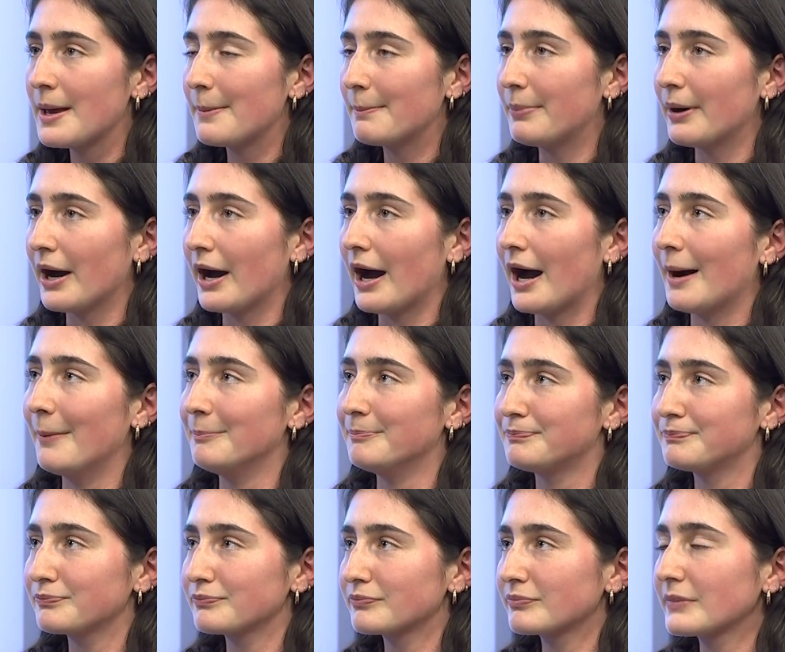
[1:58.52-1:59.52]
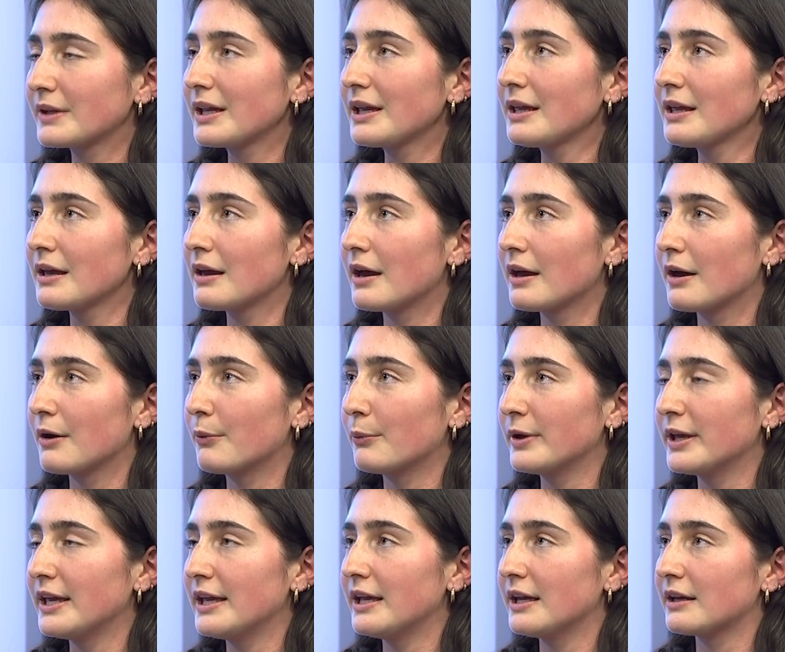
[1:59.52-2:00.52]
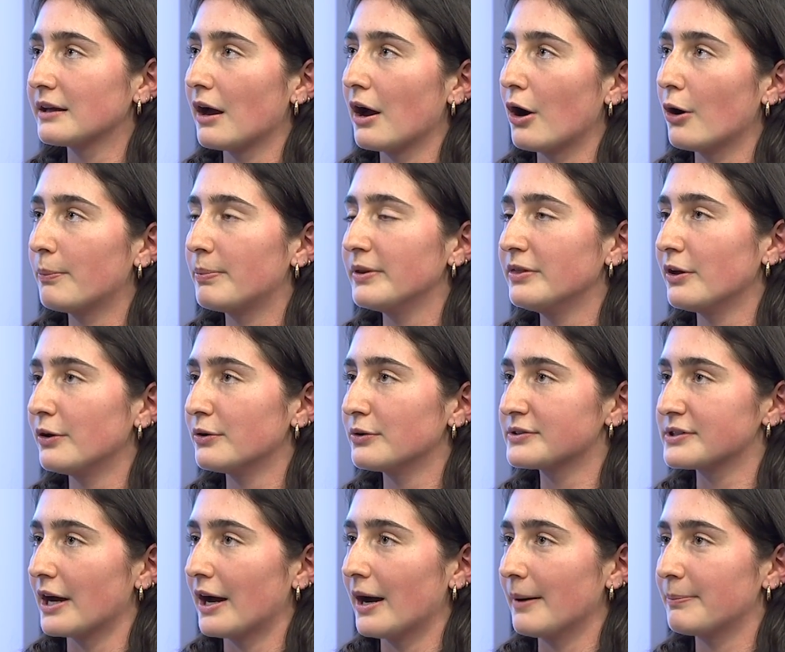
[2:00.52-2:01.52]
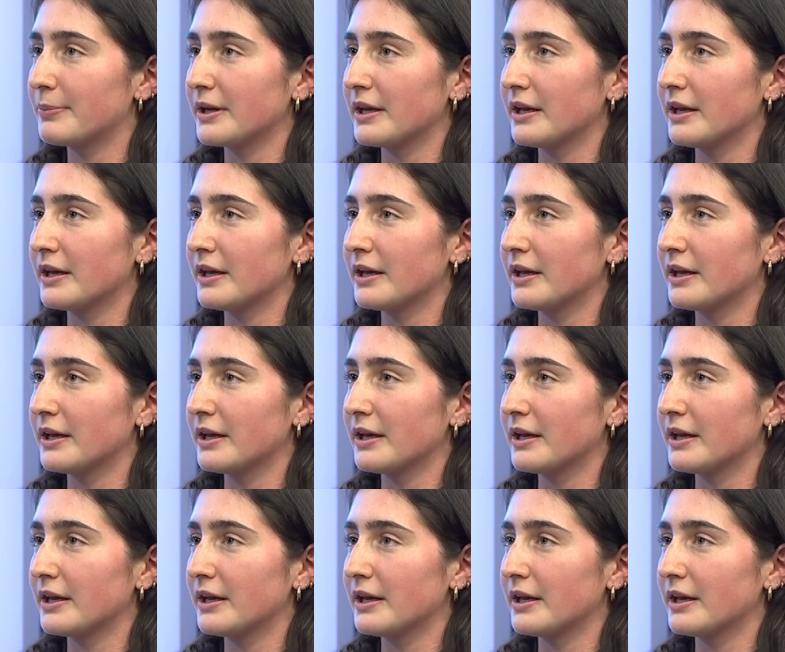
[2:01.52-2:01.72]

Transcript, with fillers: But um, we open those up